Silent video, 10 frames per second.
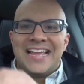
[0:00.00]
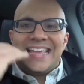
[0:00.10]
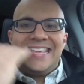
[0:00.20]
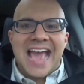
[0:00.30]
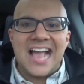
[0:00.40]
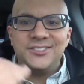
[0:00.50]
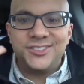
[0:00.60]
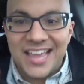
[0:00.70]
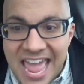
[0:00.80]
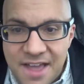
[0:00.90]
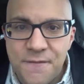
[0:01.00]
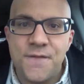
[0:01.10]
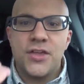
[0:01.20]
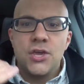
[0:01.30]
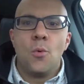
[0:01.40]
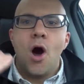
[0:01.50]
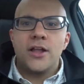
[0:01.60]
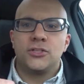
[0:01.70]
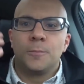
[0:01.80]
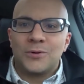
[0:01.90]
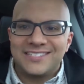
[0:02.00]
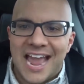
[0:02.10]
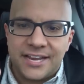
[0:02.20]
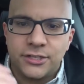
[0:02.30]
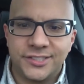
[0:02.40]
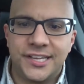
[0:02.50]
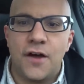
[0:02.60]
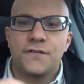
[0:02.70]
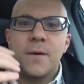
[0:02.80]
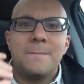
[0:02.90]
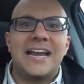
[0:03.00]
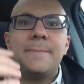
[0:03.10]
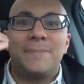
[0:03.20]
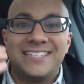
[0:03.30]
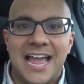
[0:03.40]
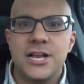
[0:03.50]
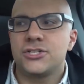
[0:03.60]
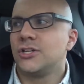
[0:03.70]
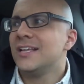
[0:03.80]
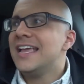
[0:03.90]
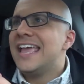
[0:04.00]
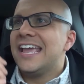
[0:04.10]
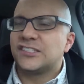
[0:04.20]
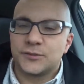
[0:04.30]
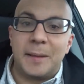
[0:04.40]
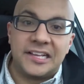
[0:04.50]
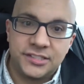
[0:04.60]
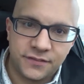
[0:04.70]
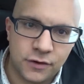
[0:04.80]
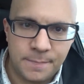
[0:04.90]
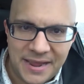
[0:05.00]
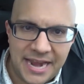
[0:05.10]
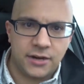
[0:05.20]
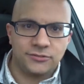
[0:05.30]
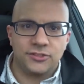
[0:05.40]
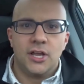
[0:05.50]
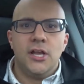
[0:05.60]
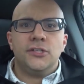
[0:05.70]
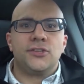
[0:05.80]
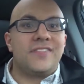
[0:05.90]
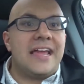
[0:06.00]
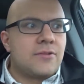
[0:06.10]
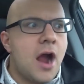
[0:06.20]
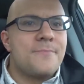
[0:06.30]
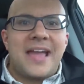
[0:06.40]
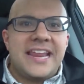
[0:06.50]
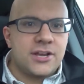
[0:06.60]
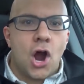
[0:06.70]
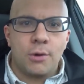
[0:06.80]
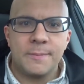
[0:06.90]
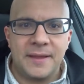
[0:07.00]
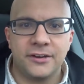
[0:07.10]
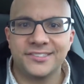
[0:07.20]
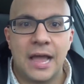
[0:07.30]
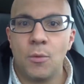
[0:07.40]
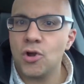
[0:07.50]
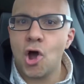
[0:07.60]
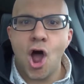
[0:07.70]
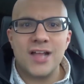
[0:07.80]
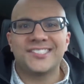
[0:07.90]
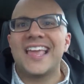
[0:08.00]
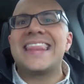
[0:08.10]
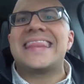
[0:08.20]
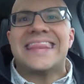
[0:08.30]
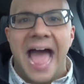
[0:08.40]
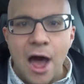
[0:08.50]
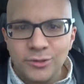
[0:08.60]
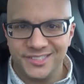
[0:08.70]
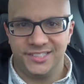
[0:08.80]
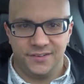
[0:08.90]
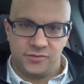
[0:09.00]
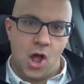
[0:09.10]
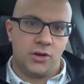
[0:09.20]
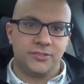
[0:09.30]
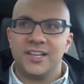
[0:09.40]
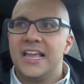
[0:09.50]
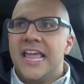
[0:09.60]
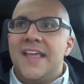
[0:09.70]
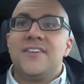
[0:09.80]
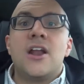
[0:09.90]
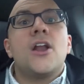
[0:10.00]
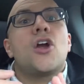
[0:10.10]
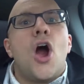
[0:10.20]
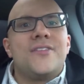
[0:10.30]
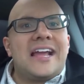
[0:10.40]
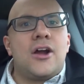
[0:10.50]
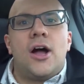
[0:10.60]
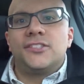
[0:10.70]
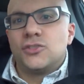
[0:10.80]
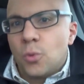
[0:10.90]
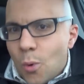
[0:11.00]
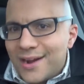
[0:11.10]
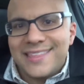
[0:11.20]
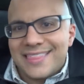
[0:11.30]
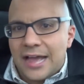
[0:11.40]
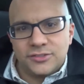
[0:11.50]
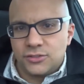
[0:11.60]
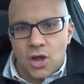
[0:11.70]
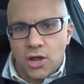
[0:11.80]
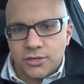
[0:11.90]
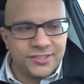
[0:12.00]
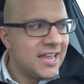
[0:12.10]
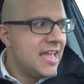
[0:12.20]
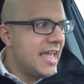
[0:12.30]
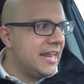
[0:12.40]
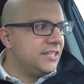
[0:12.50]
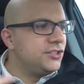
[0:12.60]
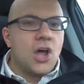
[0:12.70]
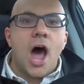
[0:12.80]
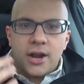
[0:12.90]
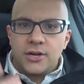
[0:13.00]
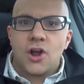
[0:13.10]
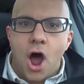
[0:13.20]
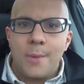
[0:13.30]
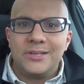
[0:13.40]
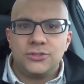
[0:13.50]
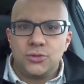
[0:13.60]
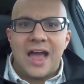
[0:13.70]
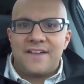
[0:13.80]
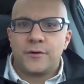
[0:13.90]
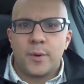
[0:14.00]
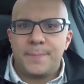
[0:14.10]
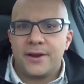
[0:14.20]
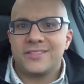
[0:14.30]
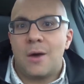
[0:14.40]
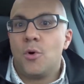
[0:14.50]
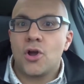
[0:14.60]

Yes, if you want to protect yourself from many potential expensive repairs. So there are many car repairs that will cost thousands of dollars. Even on a car that costs $20,000, it is not uncommon to have a repair repair that will